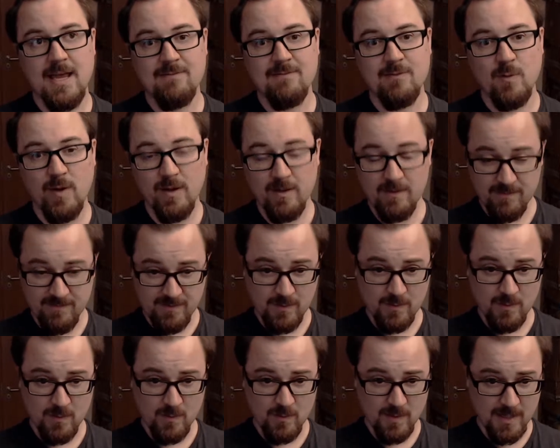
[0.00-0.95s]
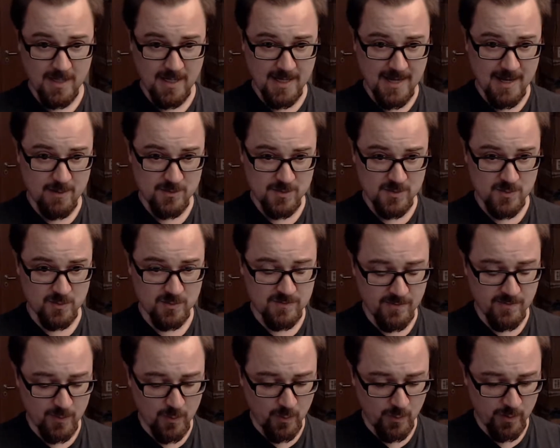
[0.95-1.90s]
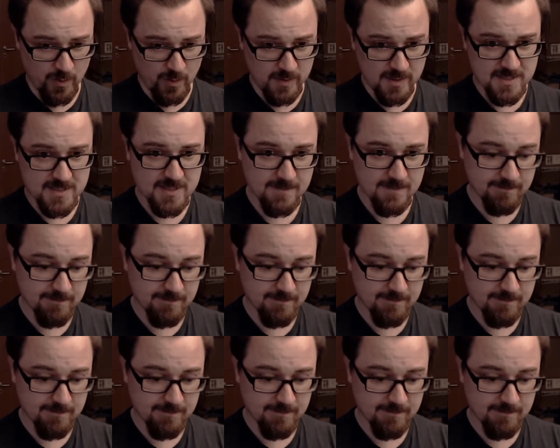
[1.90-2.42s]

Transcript: quite a few house rules for Coriolis.